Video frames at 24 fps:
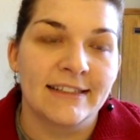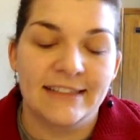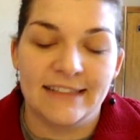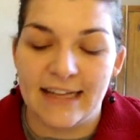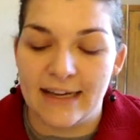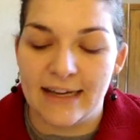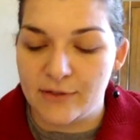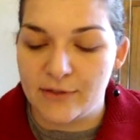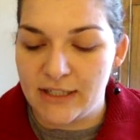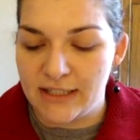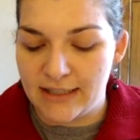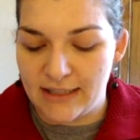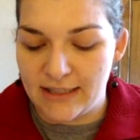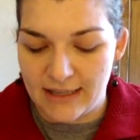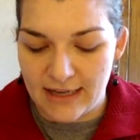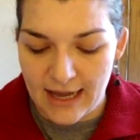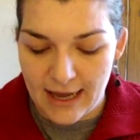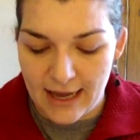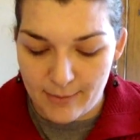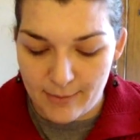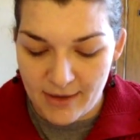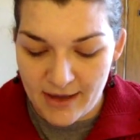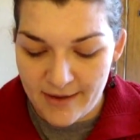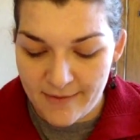Downton
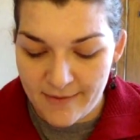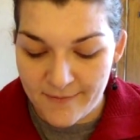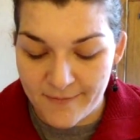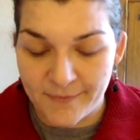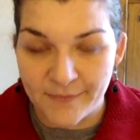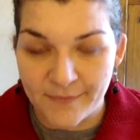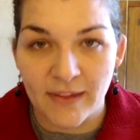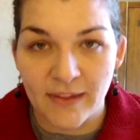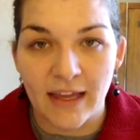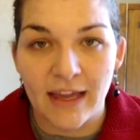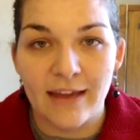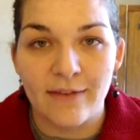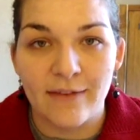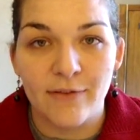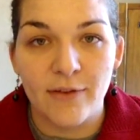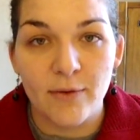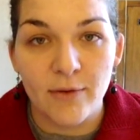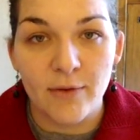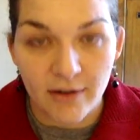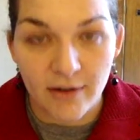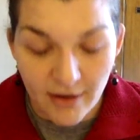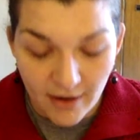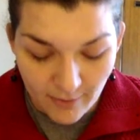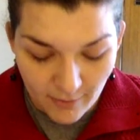Abbey. If
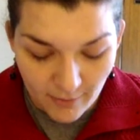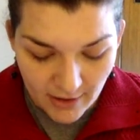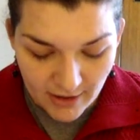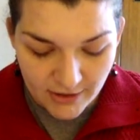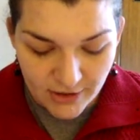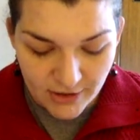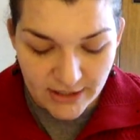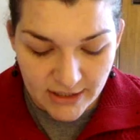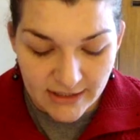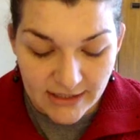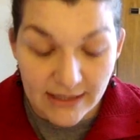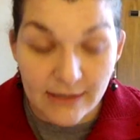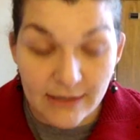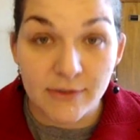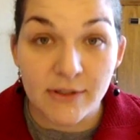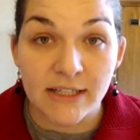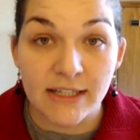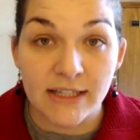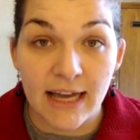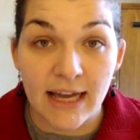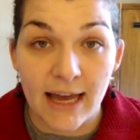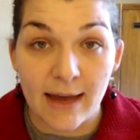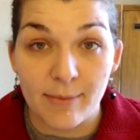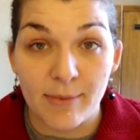you are not watching
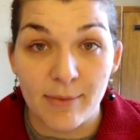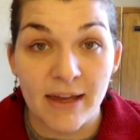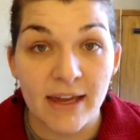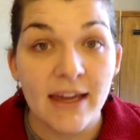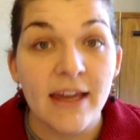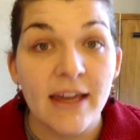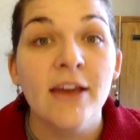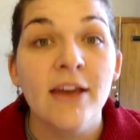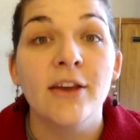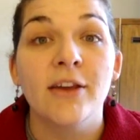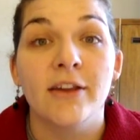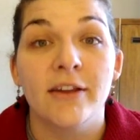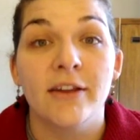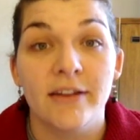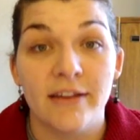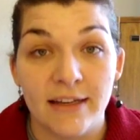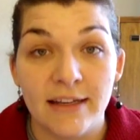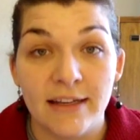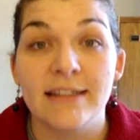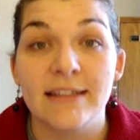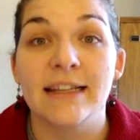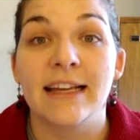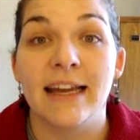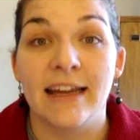Downton Abbey, you
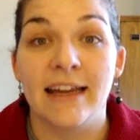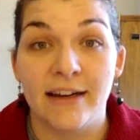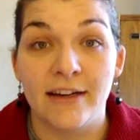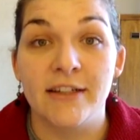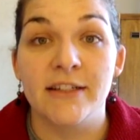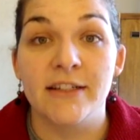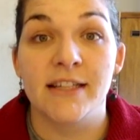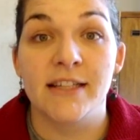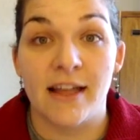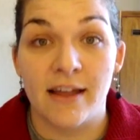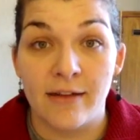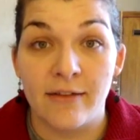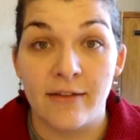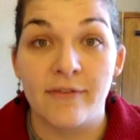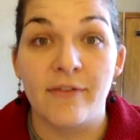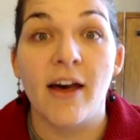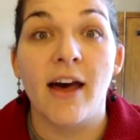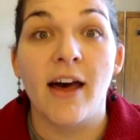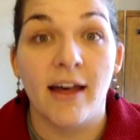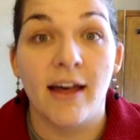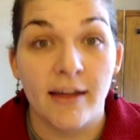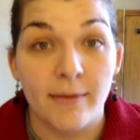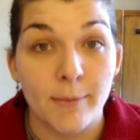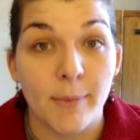need to get yourself
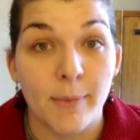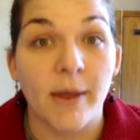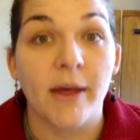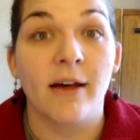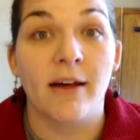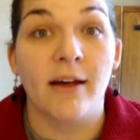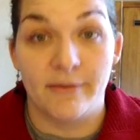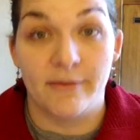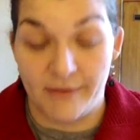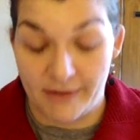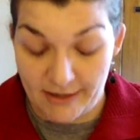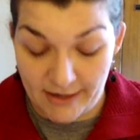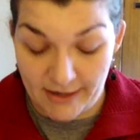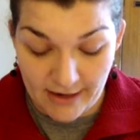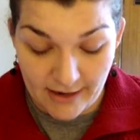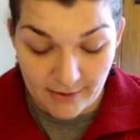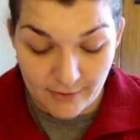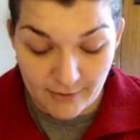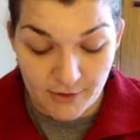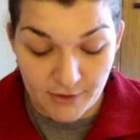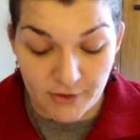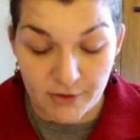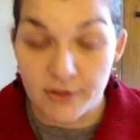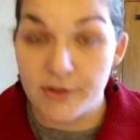up off your
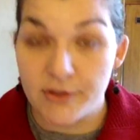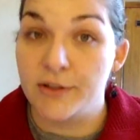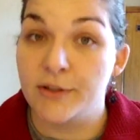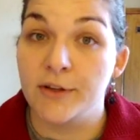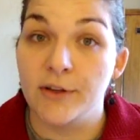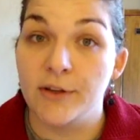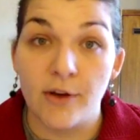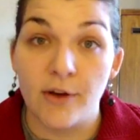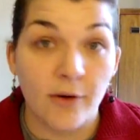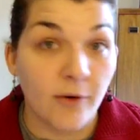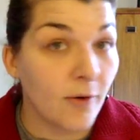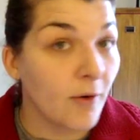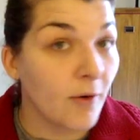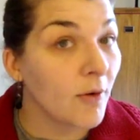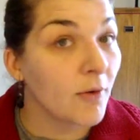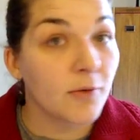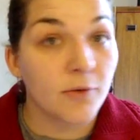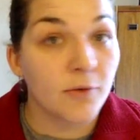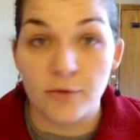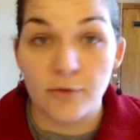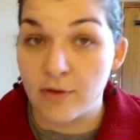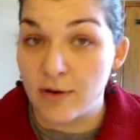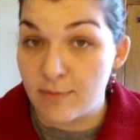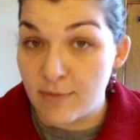couch, go
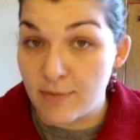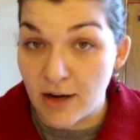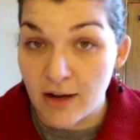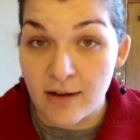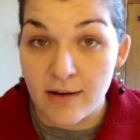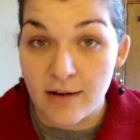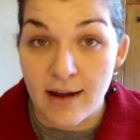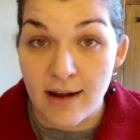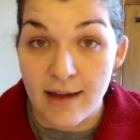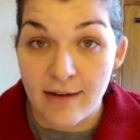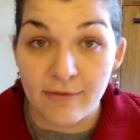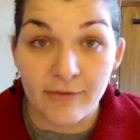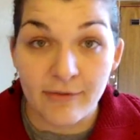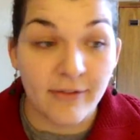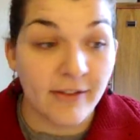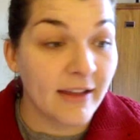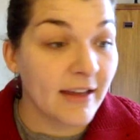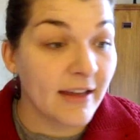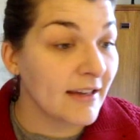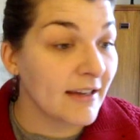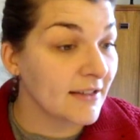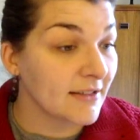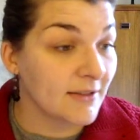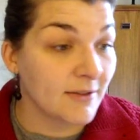stream it on
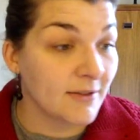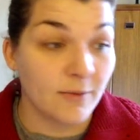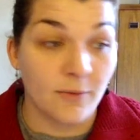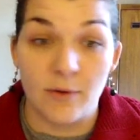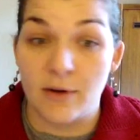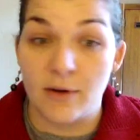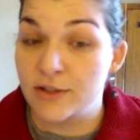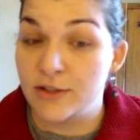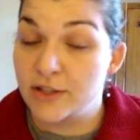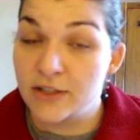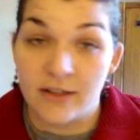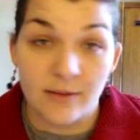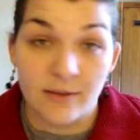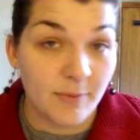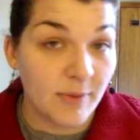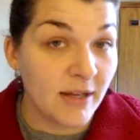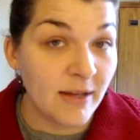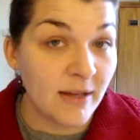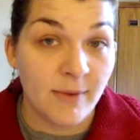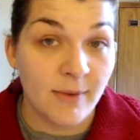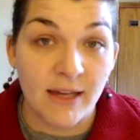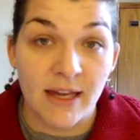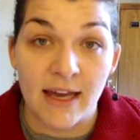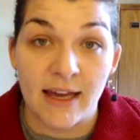Netflix, watch it on
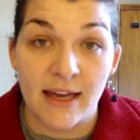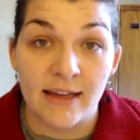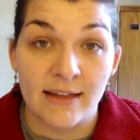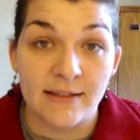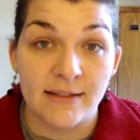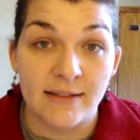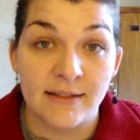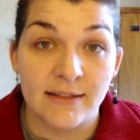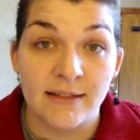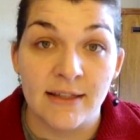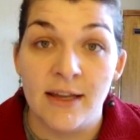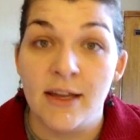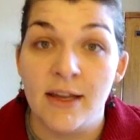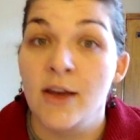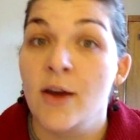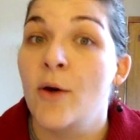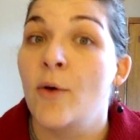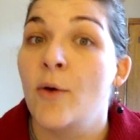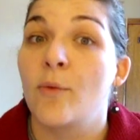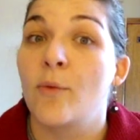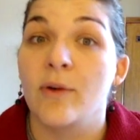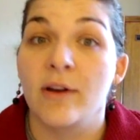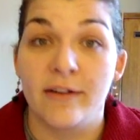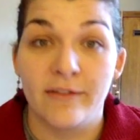PBS,
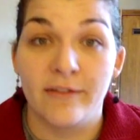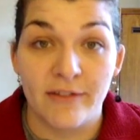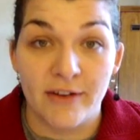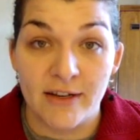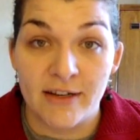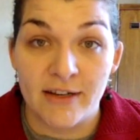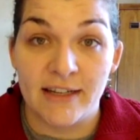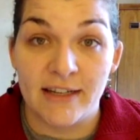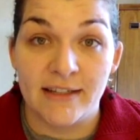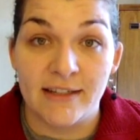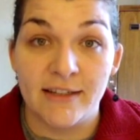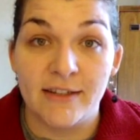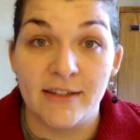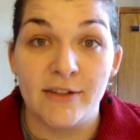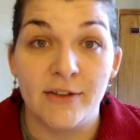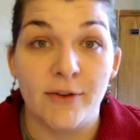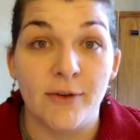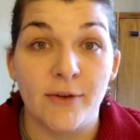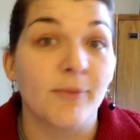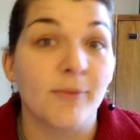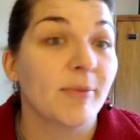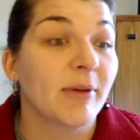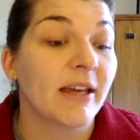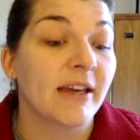whatever you need to do,
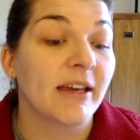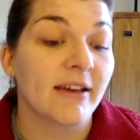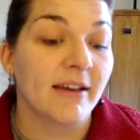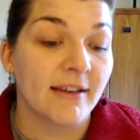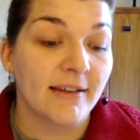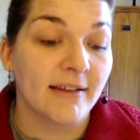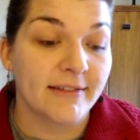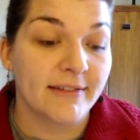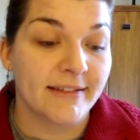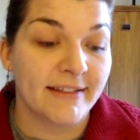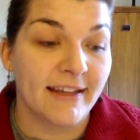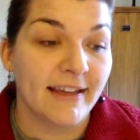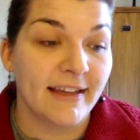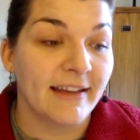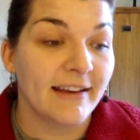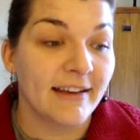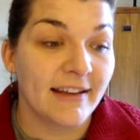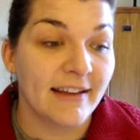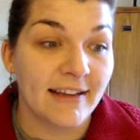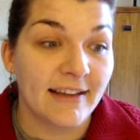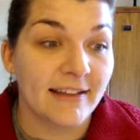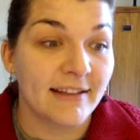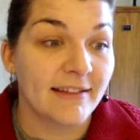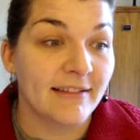because it
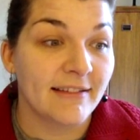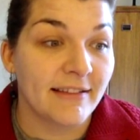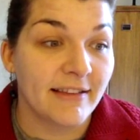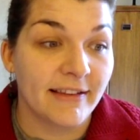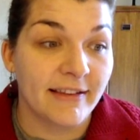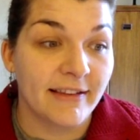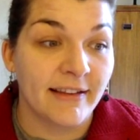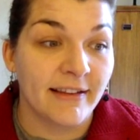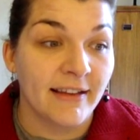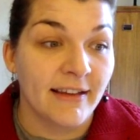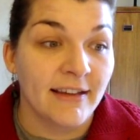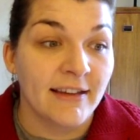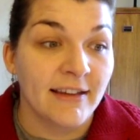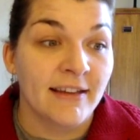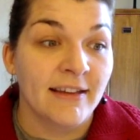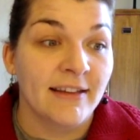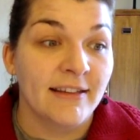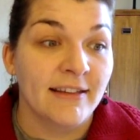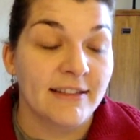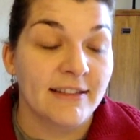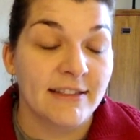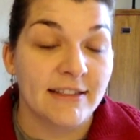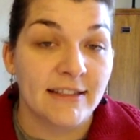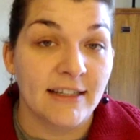is
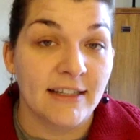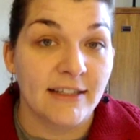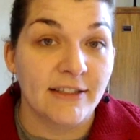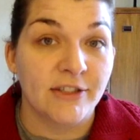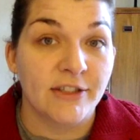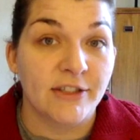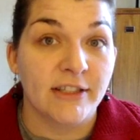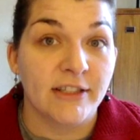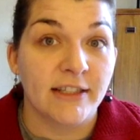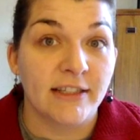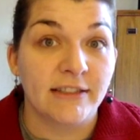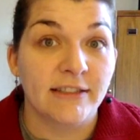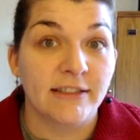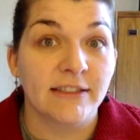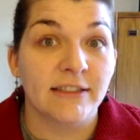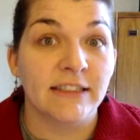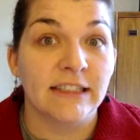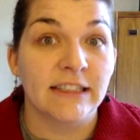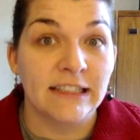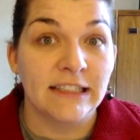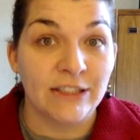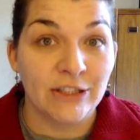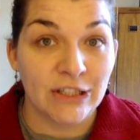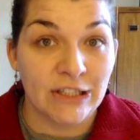such a
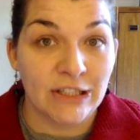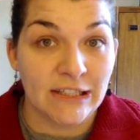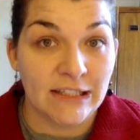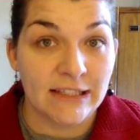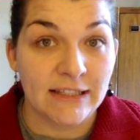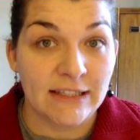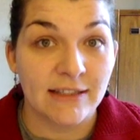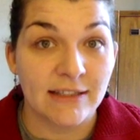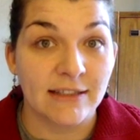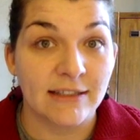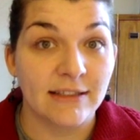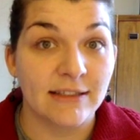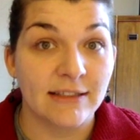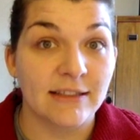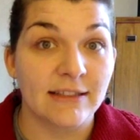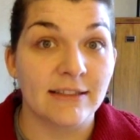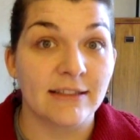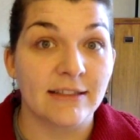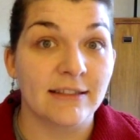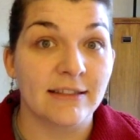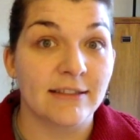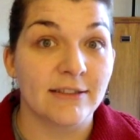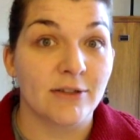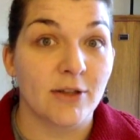delicious
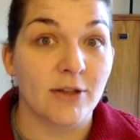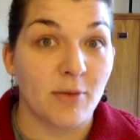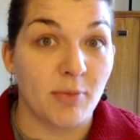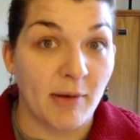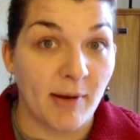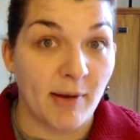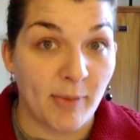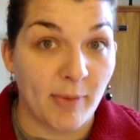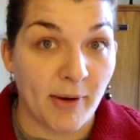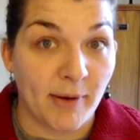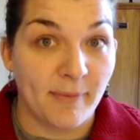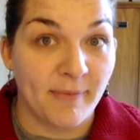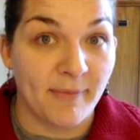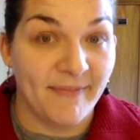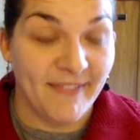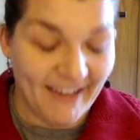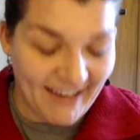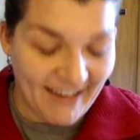soap opera.